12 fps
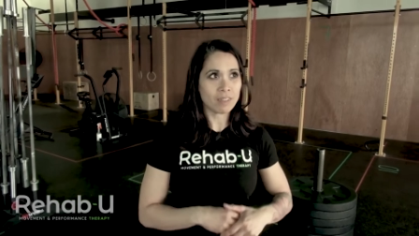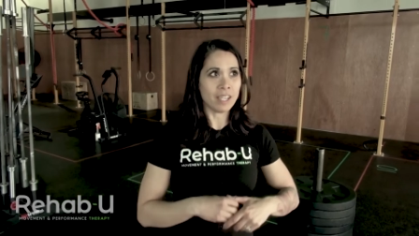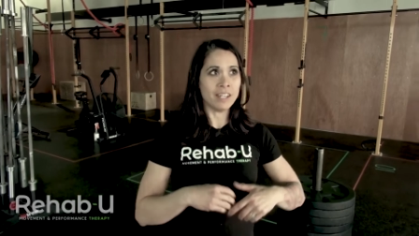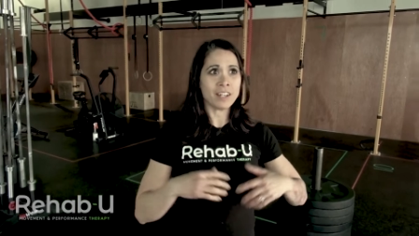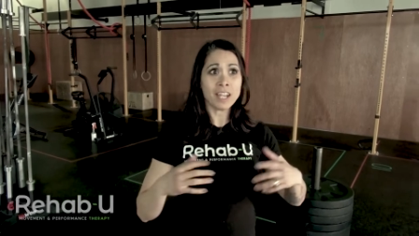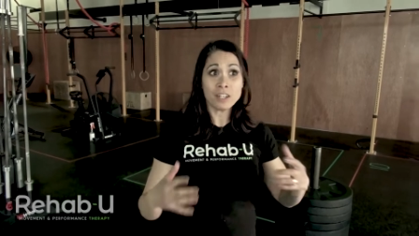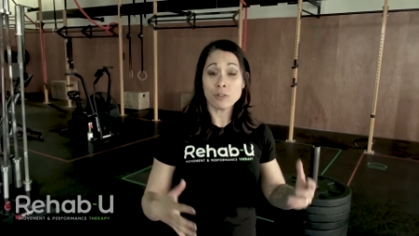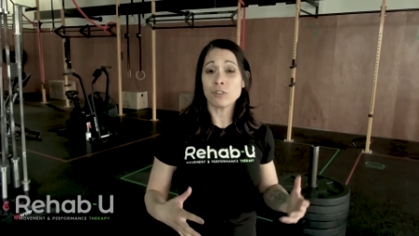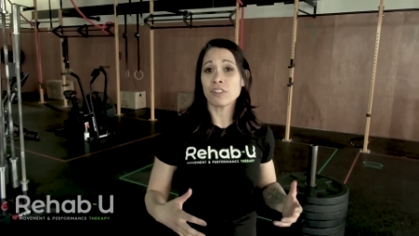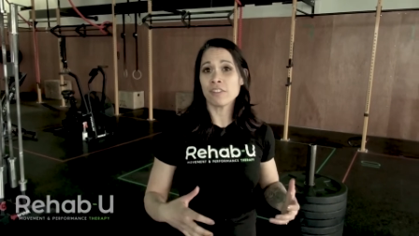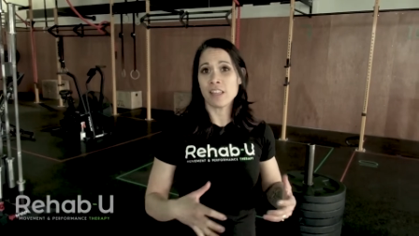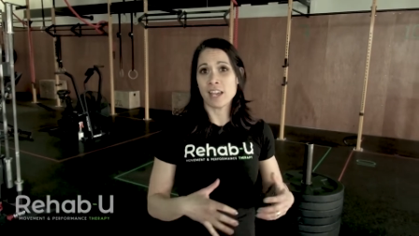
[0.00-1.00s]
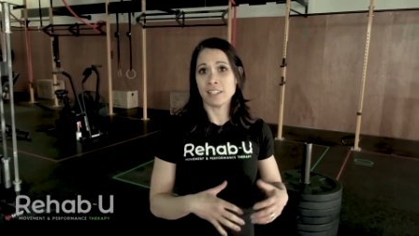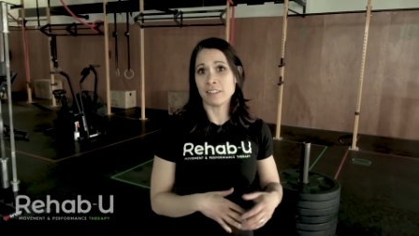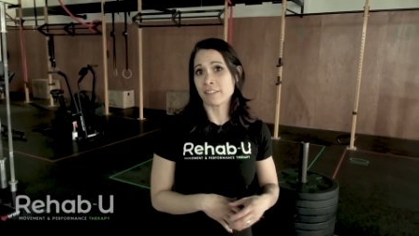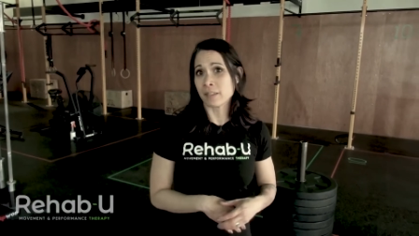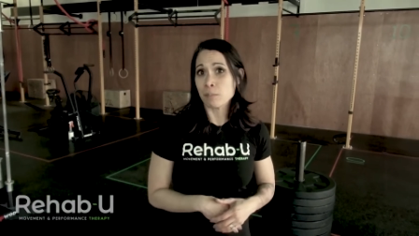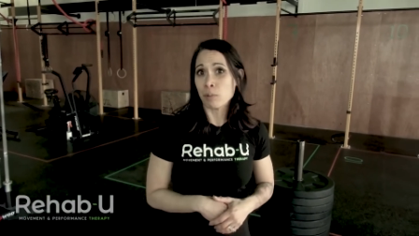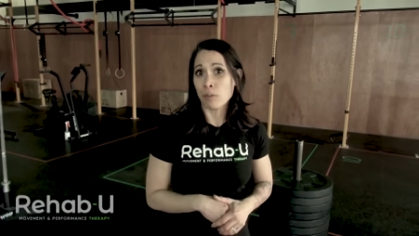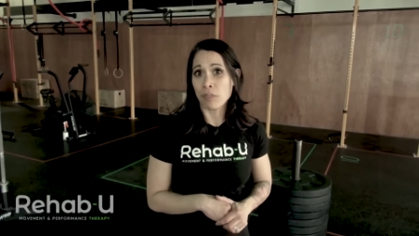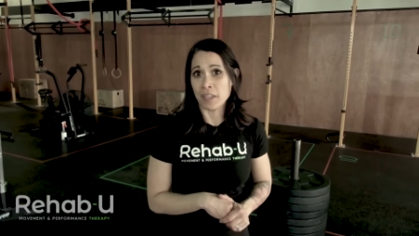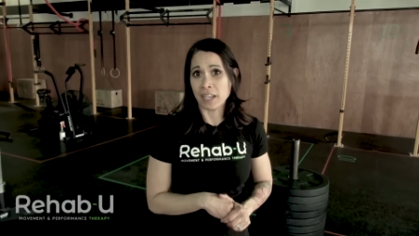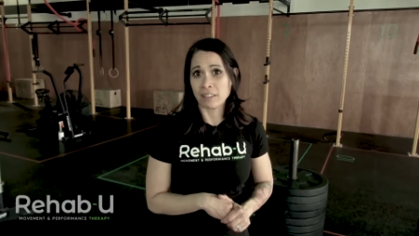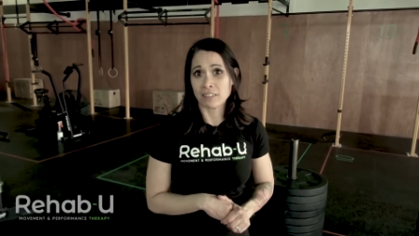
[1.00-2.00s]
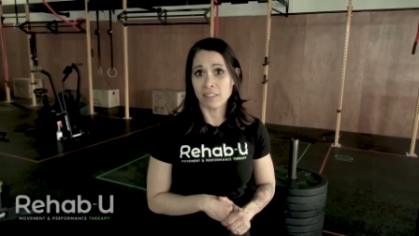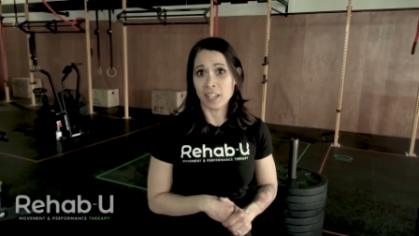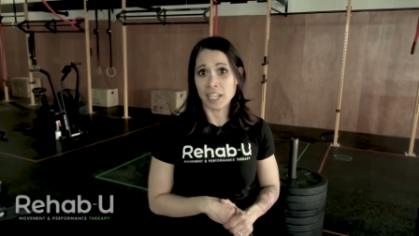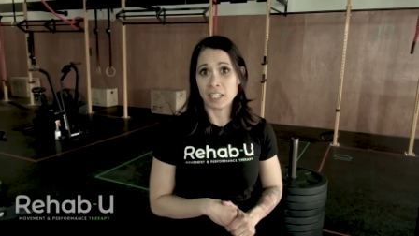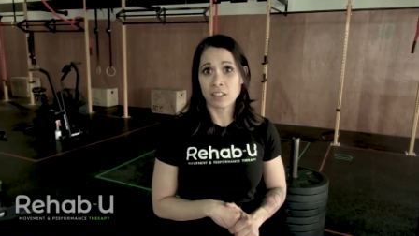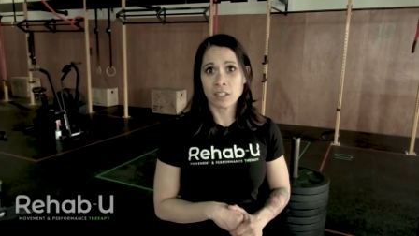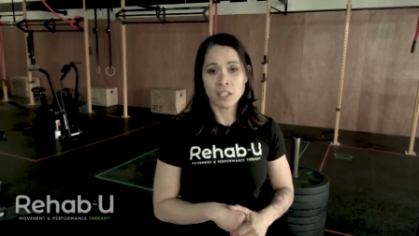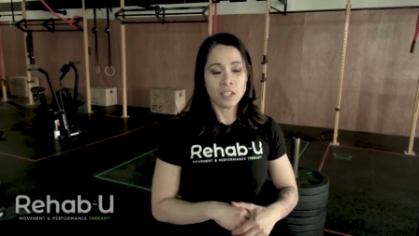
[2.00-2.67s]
And I noticed that in simple things like